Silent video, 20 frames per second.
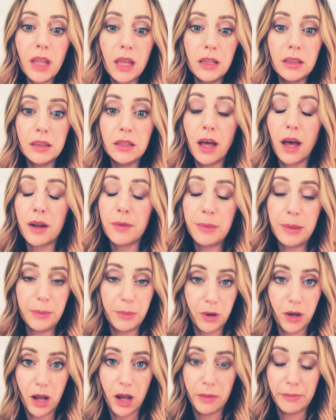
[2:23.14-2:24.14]
a lot of
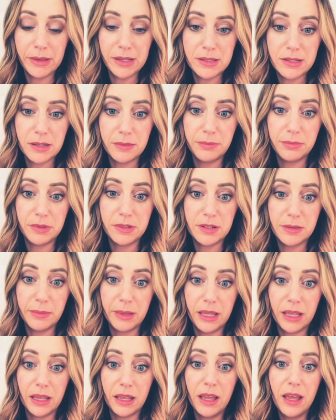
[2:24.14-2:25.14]
people commented to
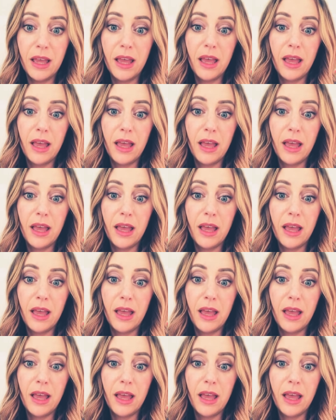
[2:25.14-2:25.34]
me